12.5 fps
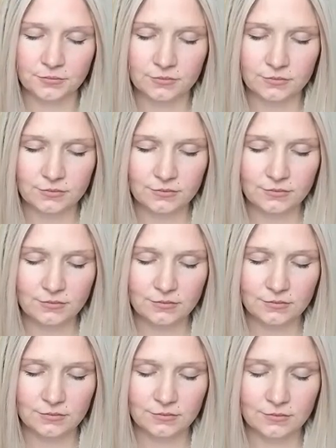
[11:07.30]

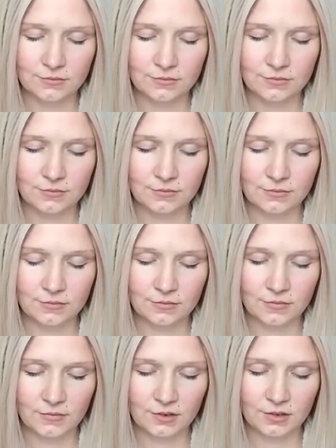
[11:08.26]

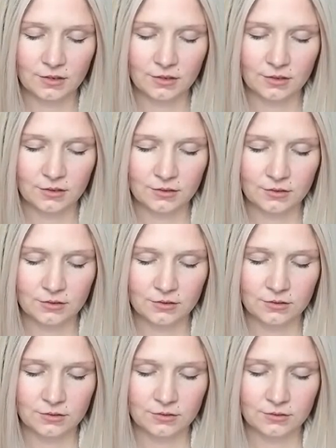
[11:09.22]

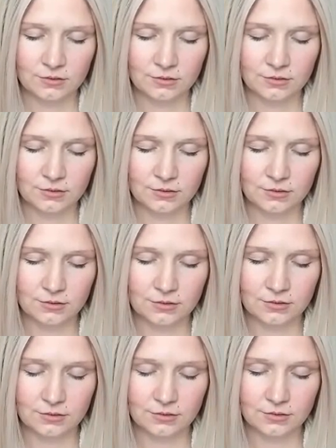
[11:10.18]

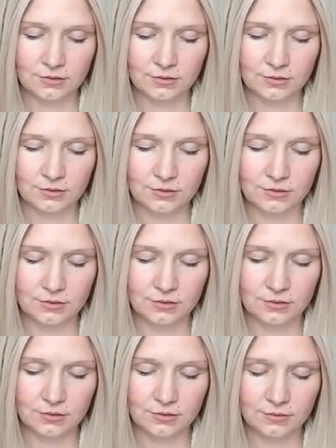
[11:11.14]

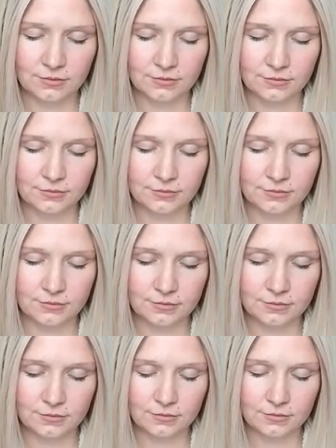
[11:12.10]

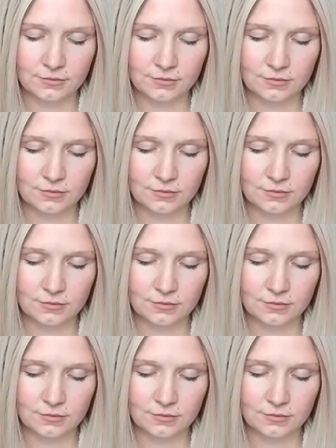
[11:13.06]
No one is speaking in this clip.